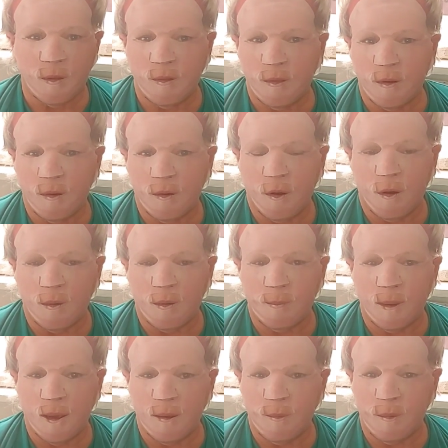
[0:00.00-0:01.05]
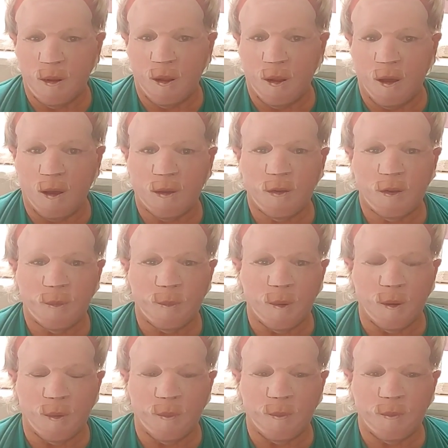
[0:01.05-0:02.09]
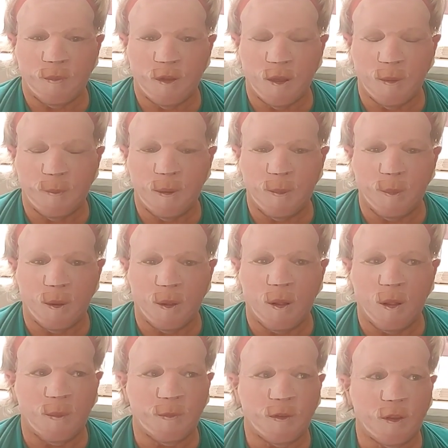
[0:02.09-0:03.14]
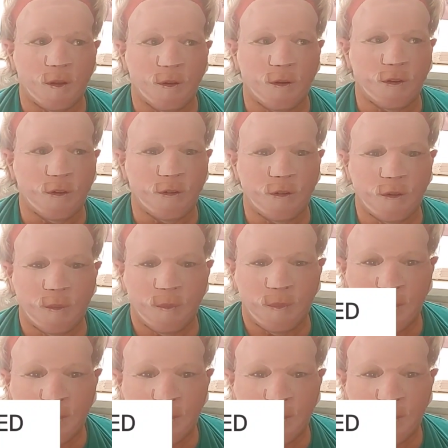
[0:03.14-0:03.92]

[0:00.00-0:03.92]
They're called baby locks, but some people call them sergers.